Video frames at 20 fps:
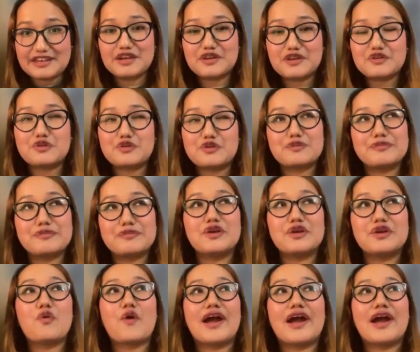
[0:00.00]
It took me
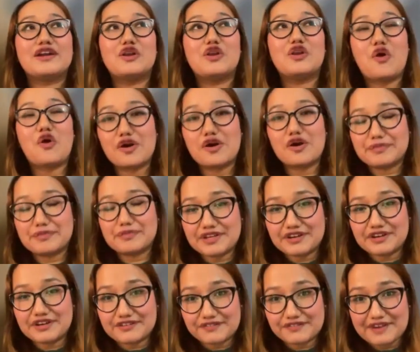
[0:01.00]
quite a long
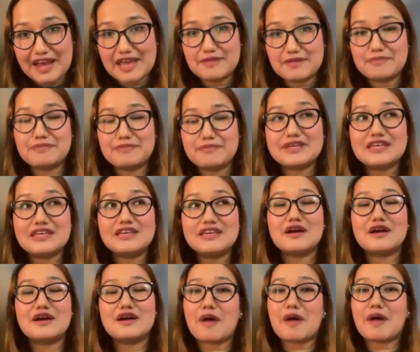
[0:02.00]
period of time being
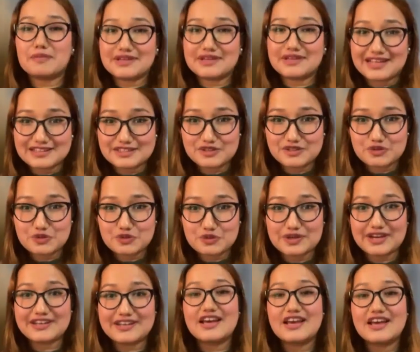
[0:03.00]
a public health
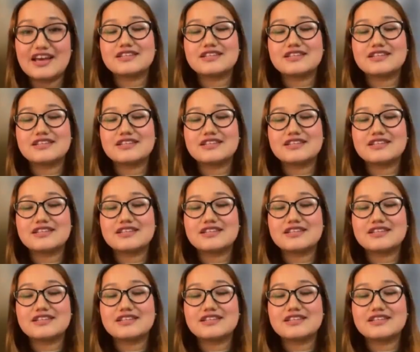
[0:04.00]
student,